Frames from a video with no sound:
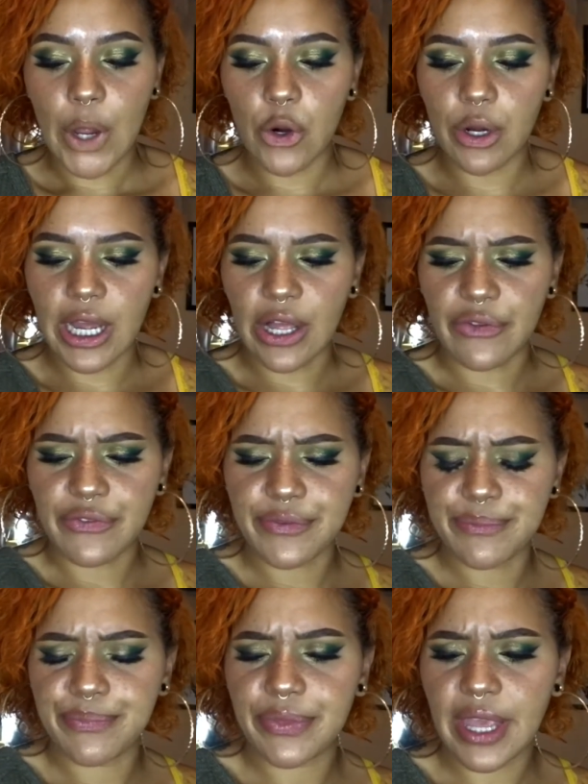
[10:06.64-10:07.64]
or
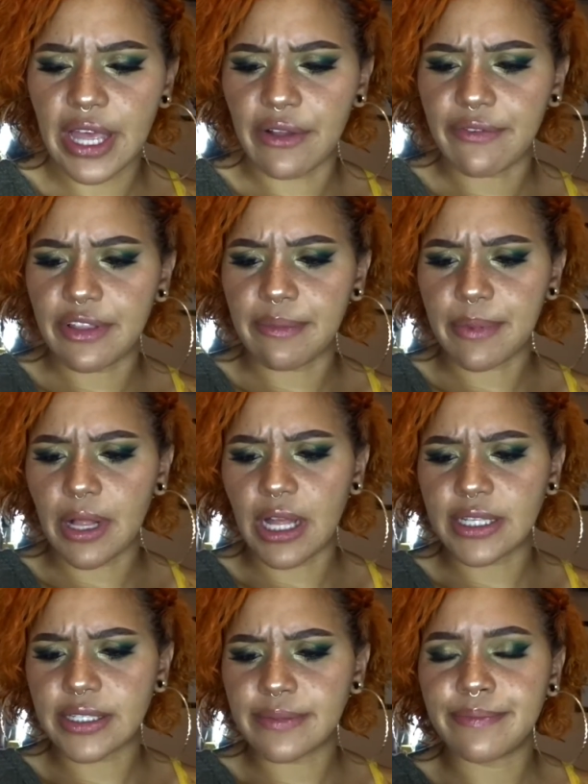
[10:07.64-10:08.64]
e.l.f. lip
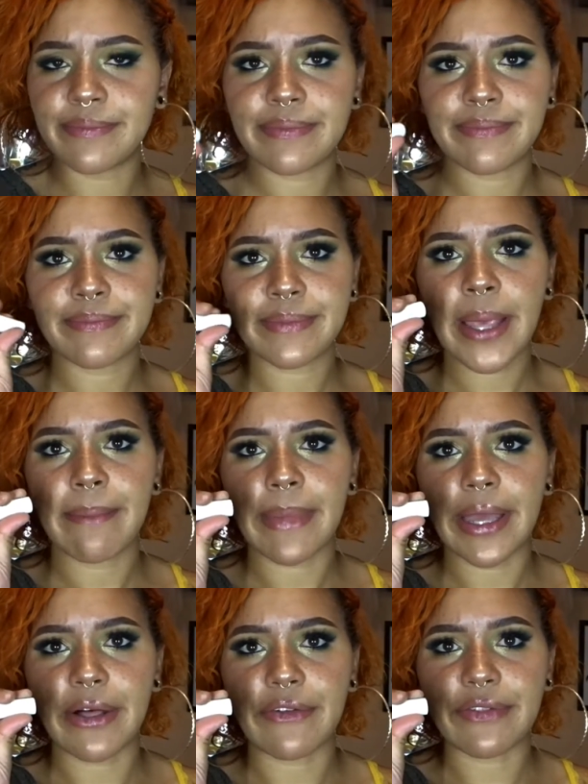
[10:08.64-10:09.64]
gloss,
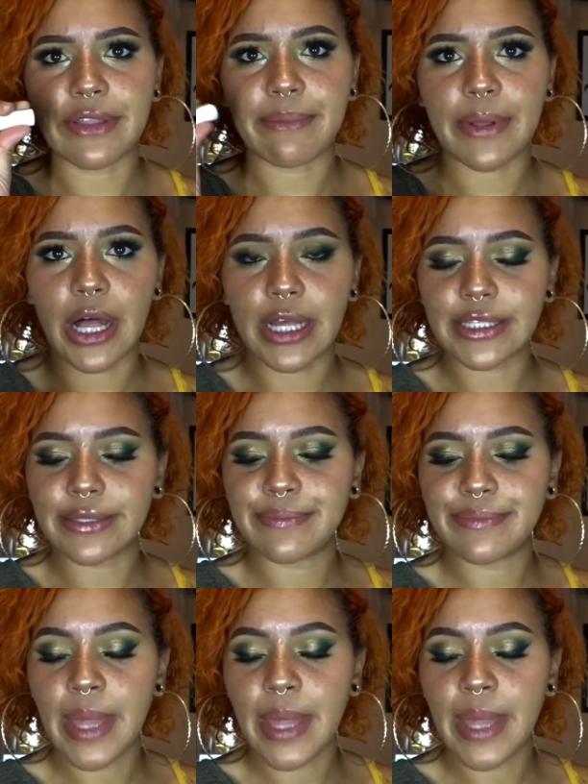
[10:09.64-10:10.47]
my e.l.f. lip gloss,